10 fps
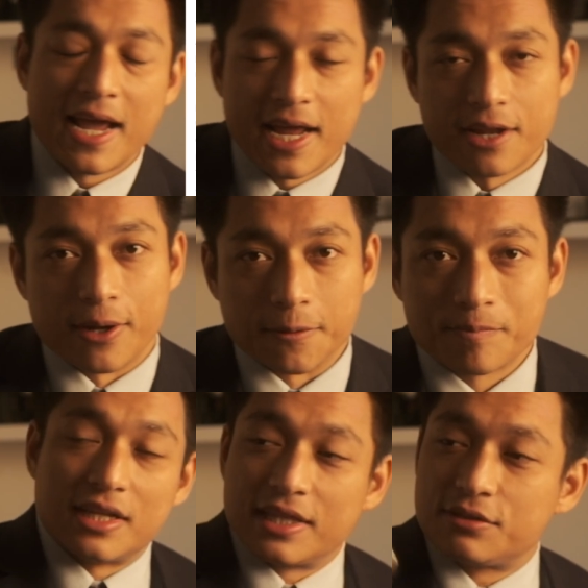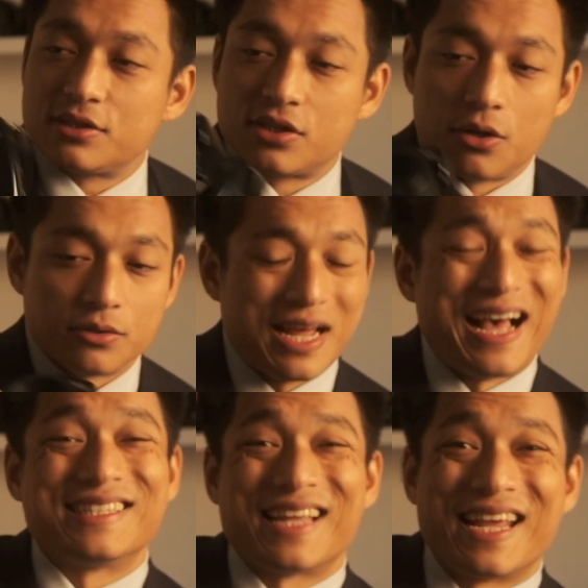Anyway, this is sold
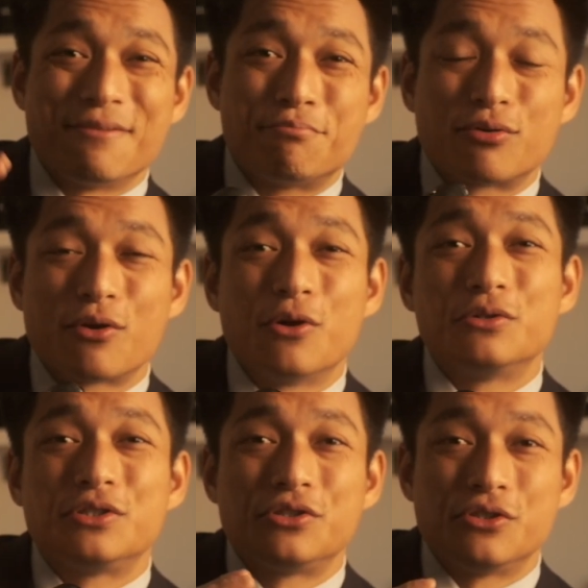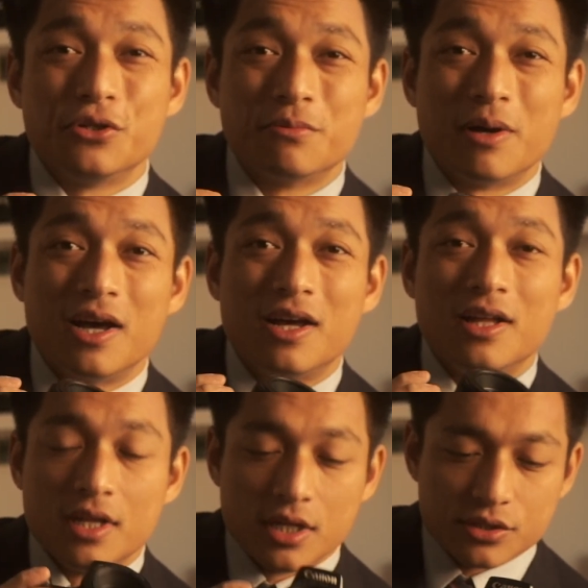as a prosumer
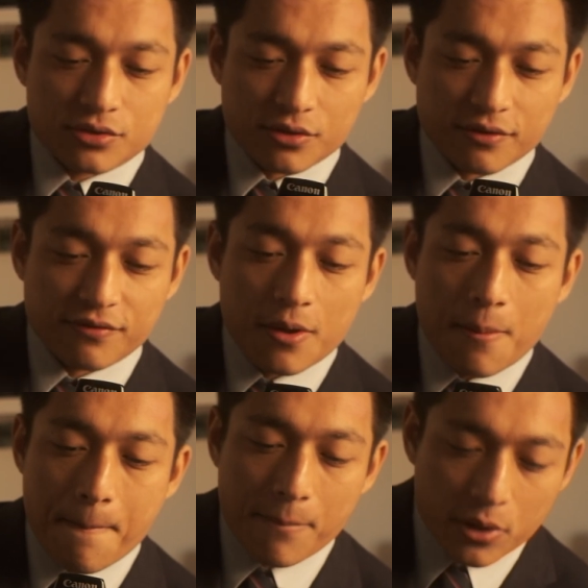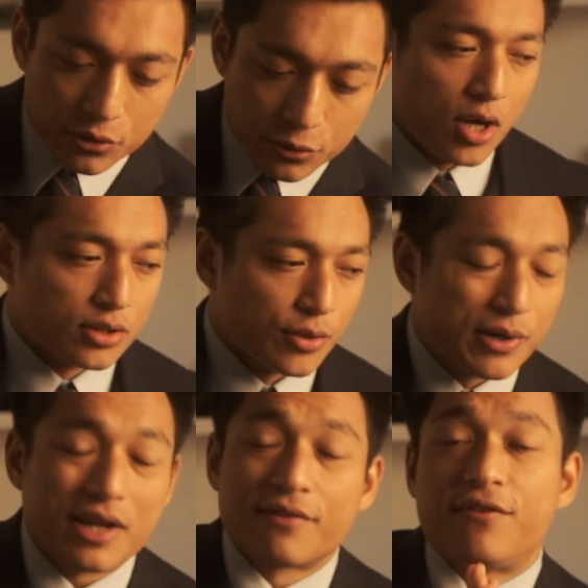sort of model. So
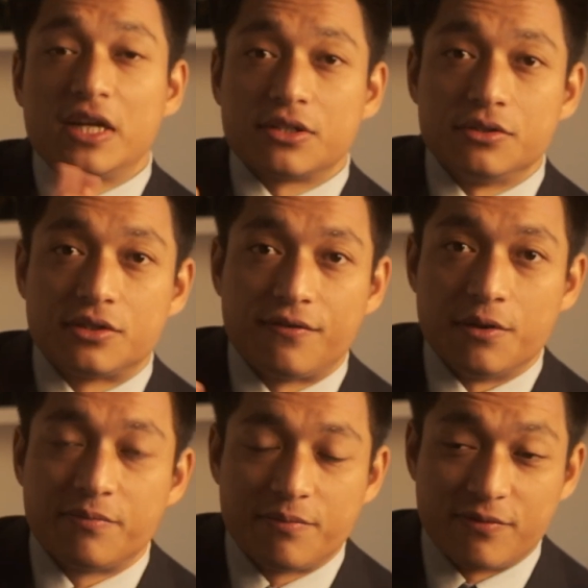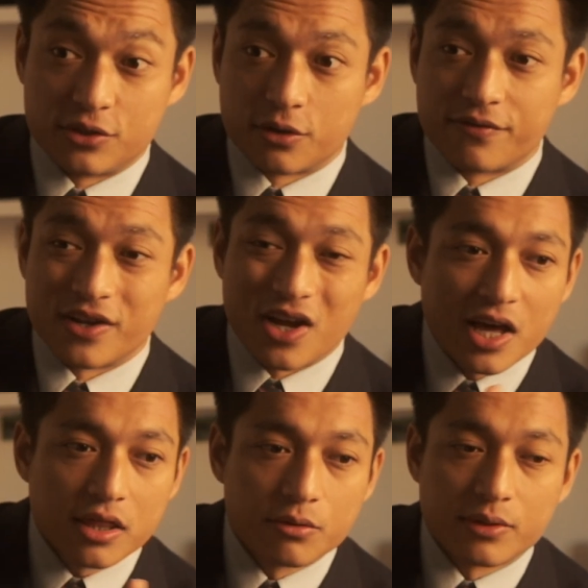when I first got into film photography,
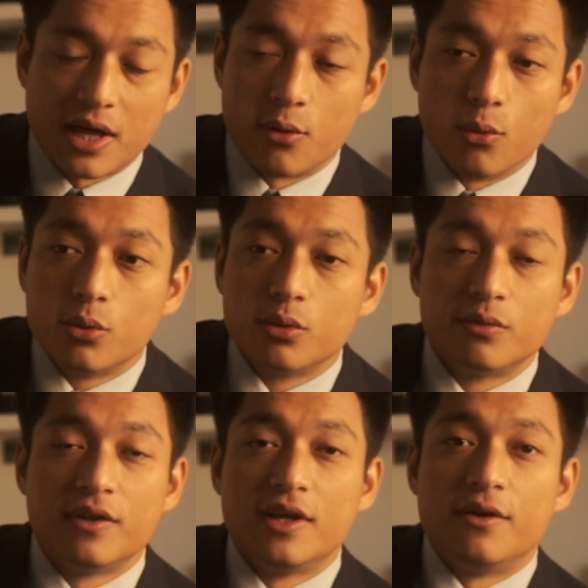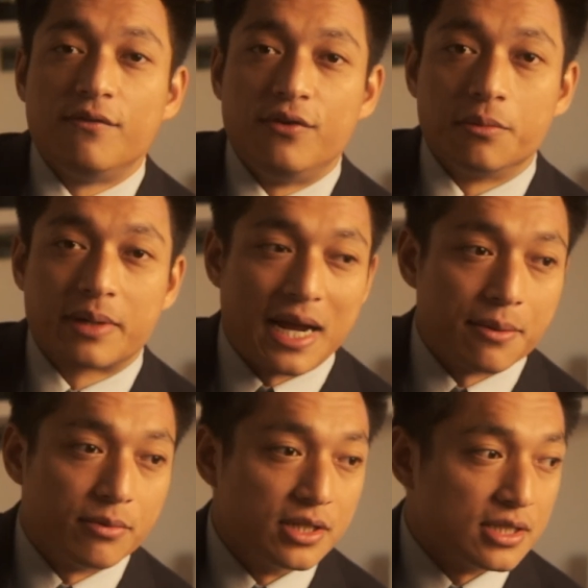I thought that all film
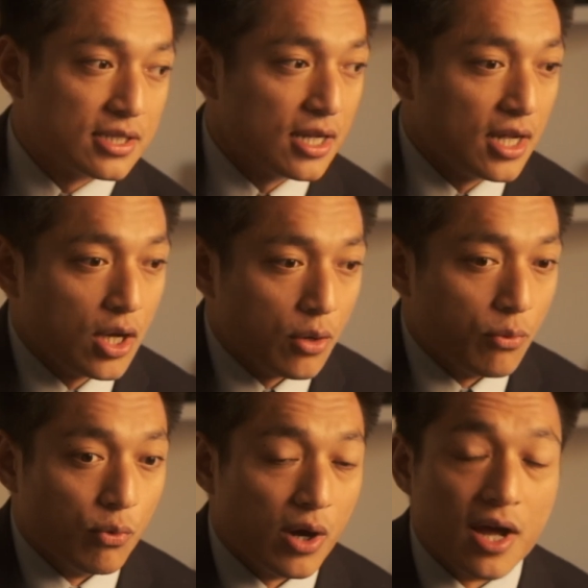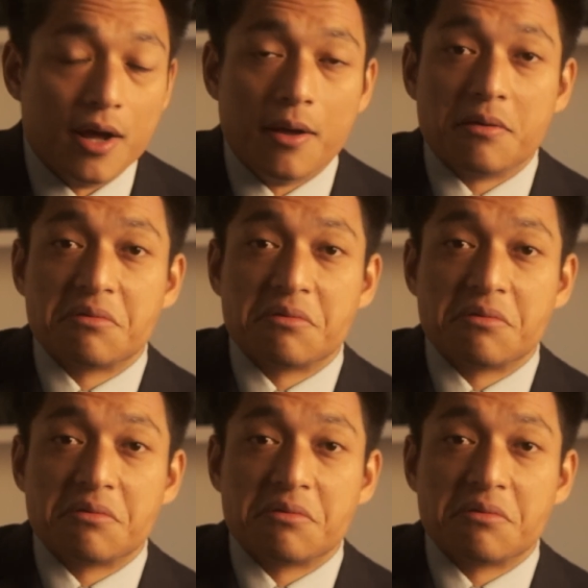cameras were